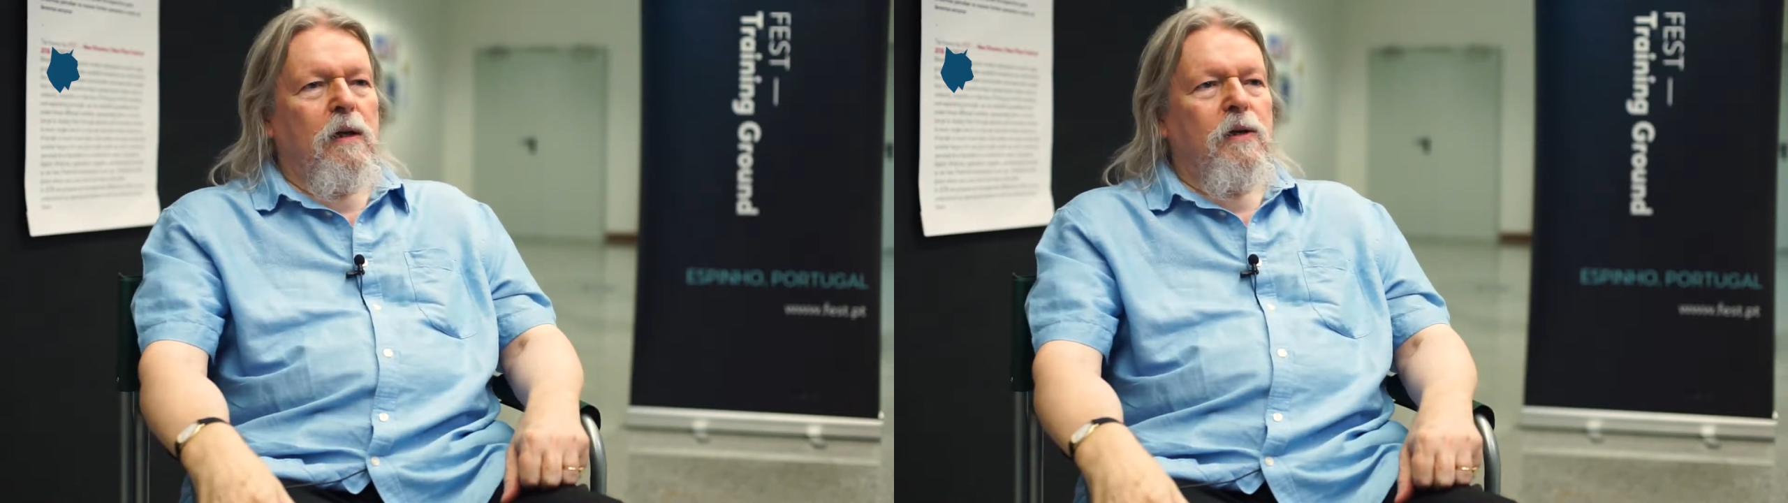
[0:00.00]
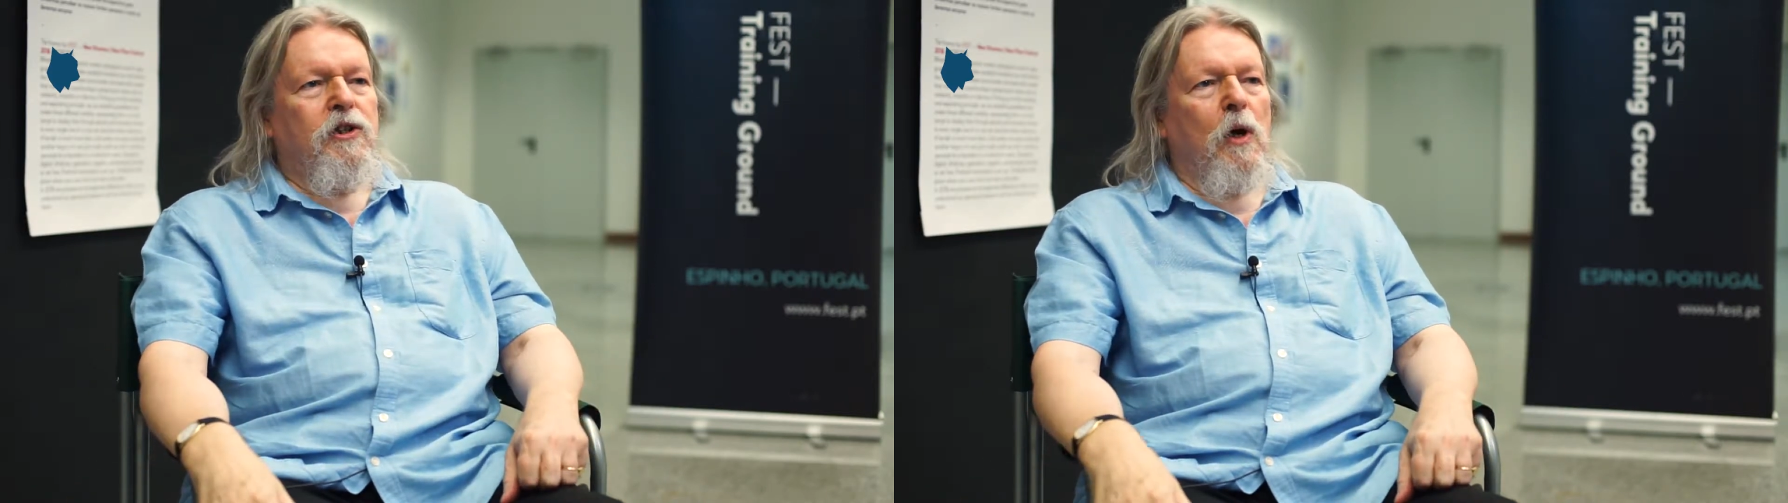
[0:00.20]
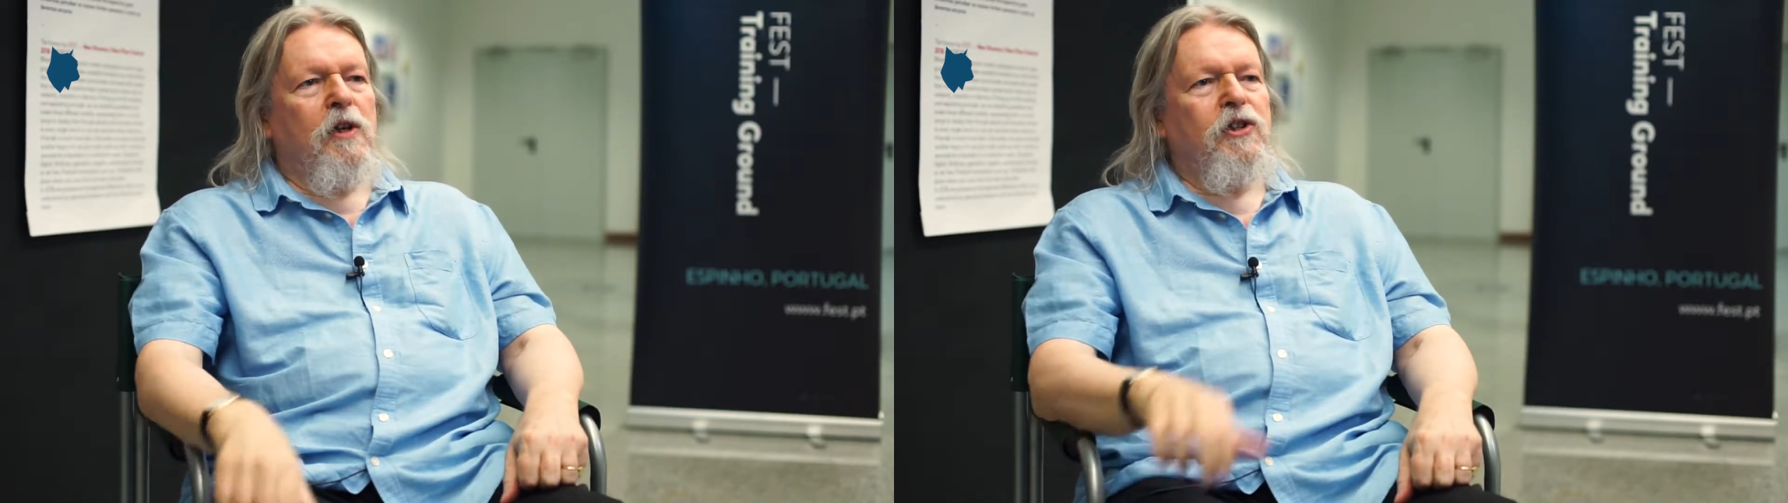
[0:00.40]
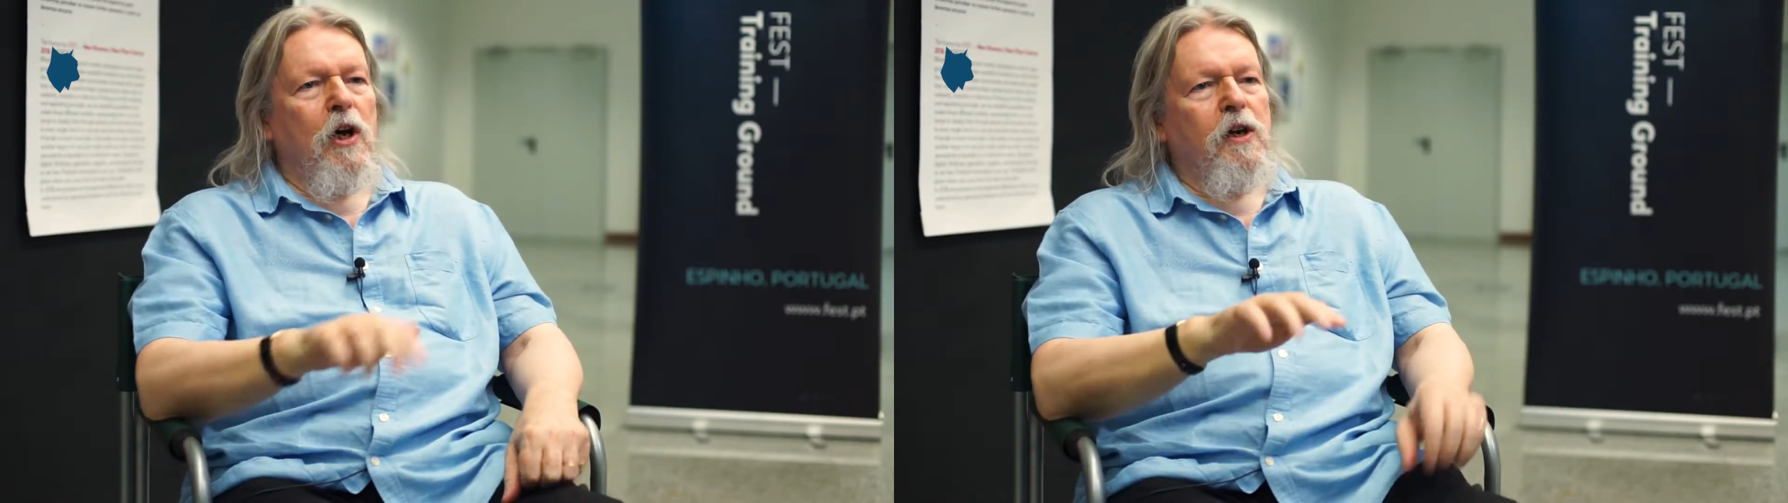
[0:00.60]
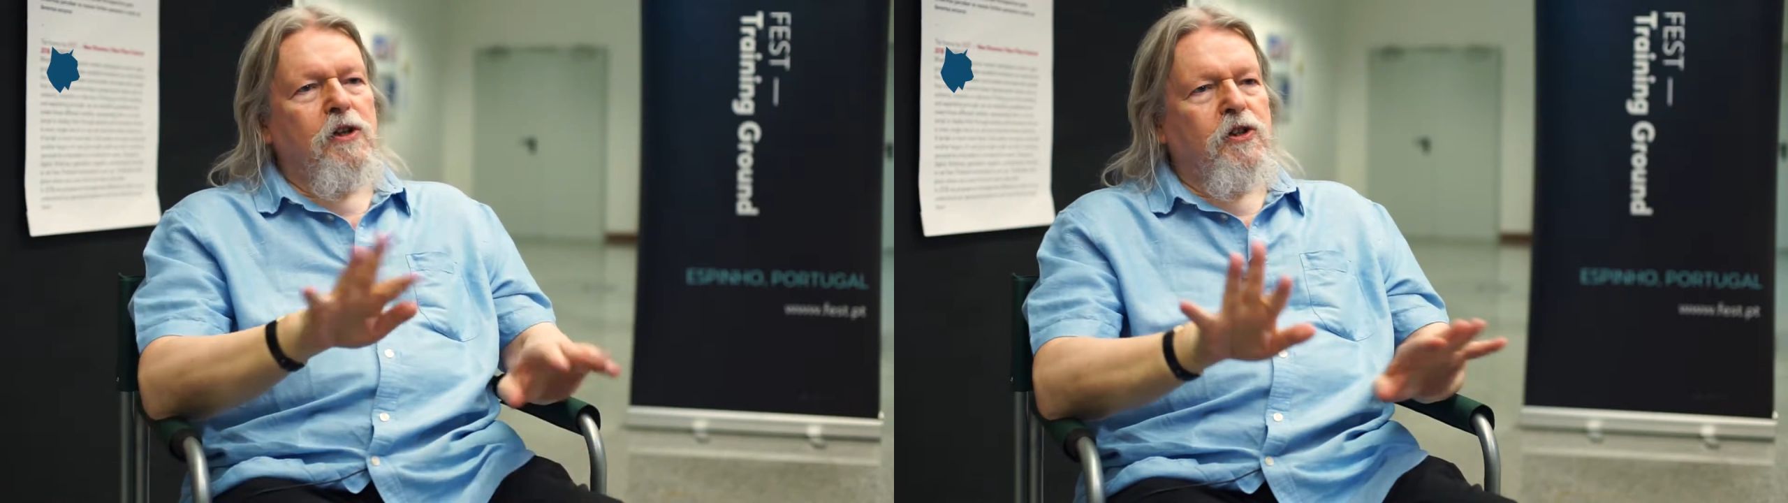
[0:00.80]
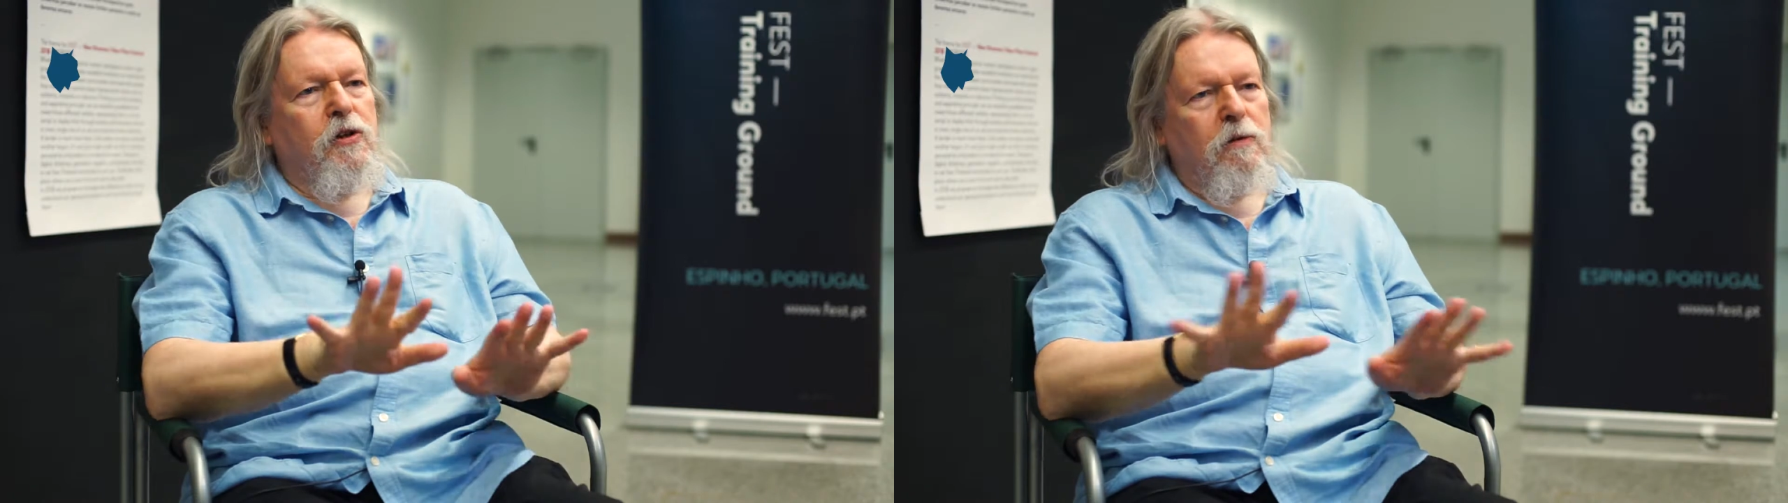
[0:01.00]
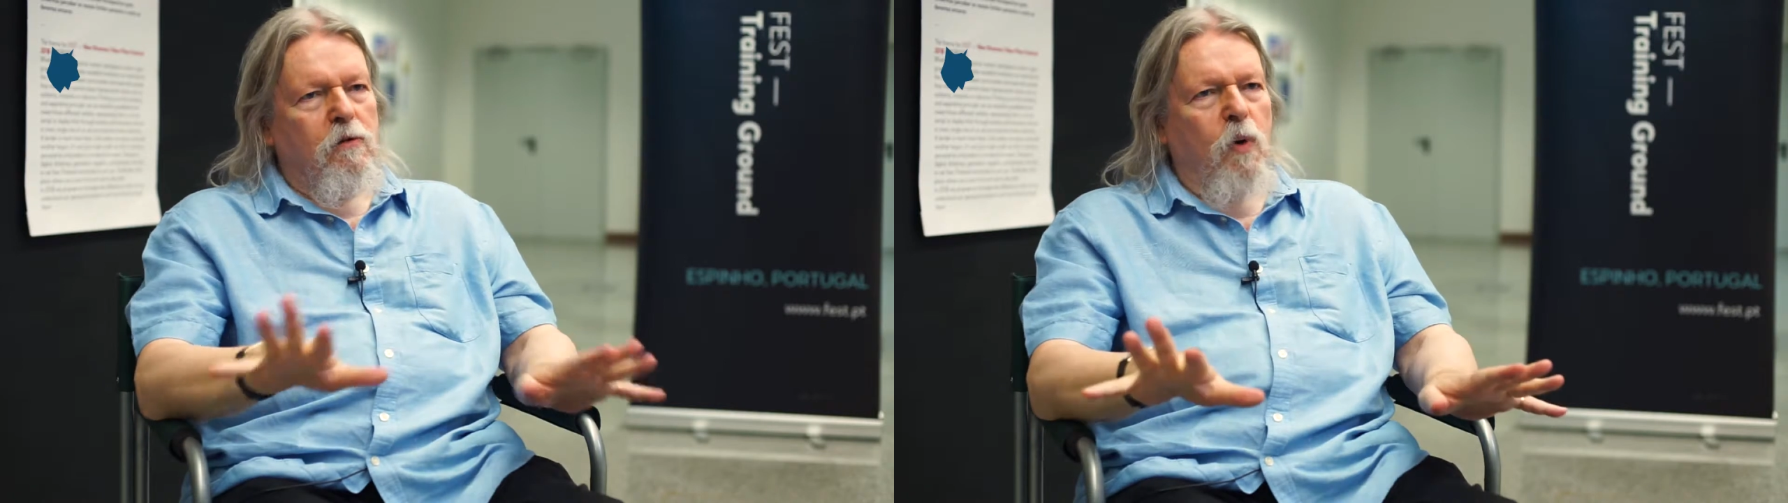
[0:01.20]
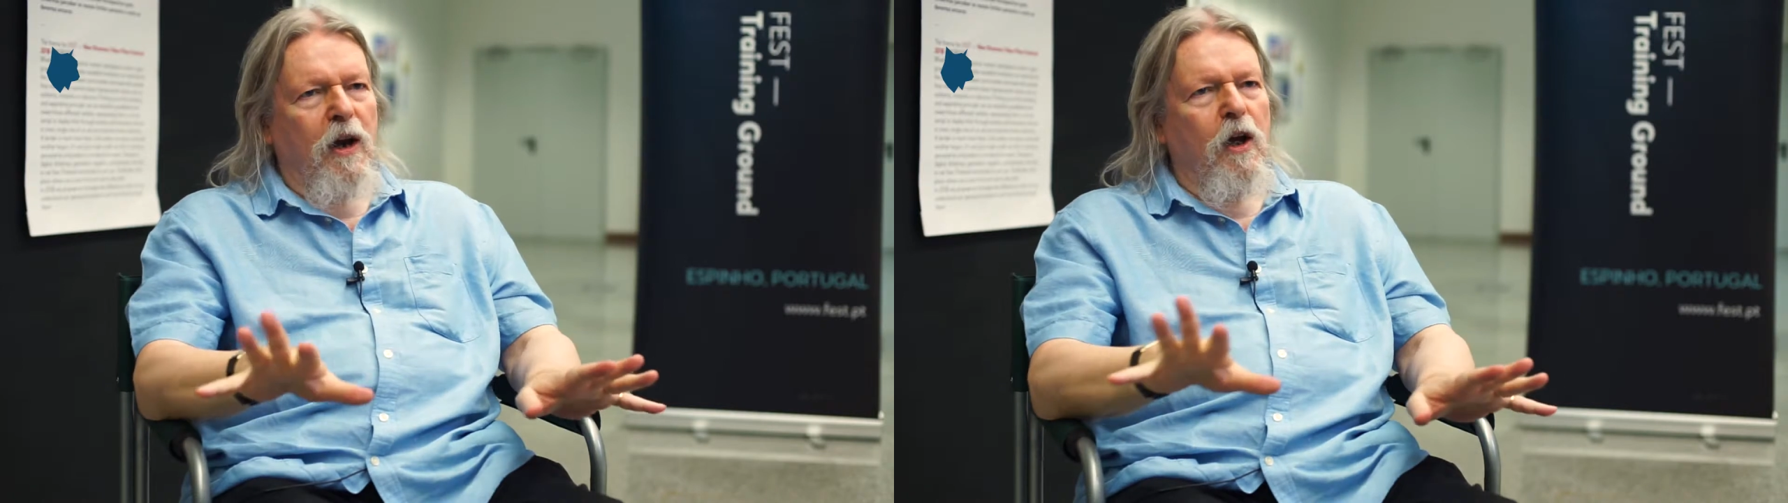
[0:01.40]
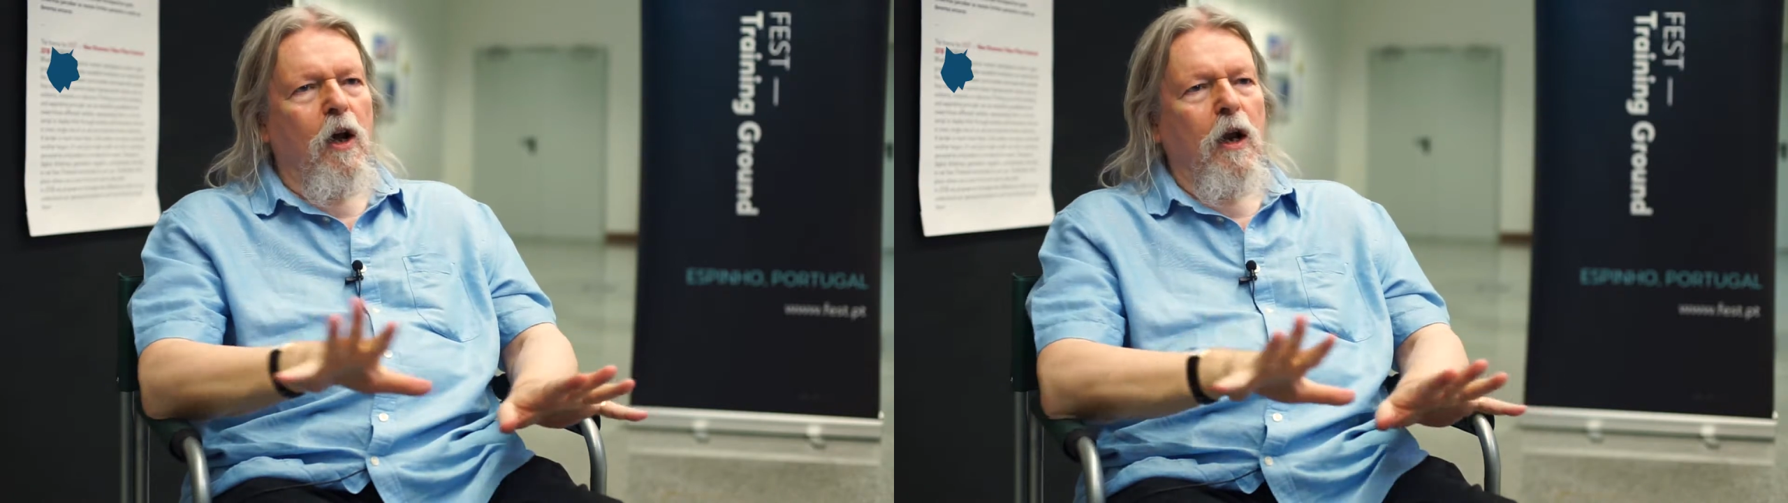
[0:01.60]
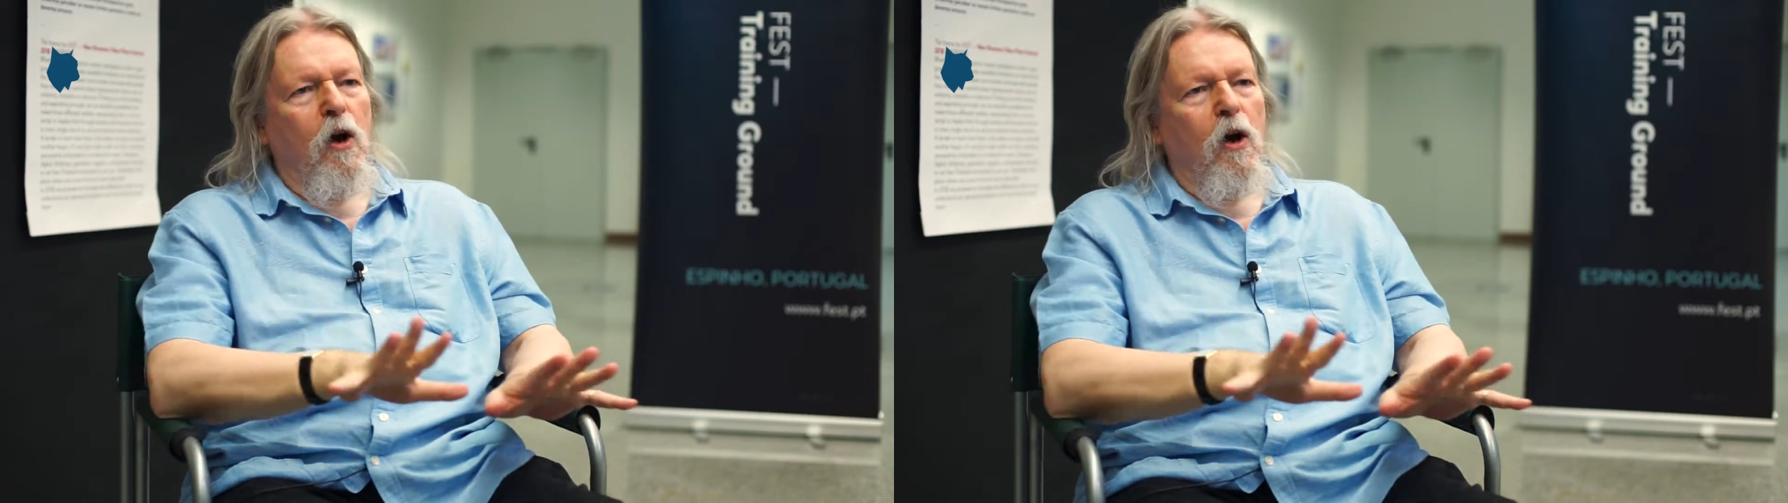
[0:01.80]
So I started quite early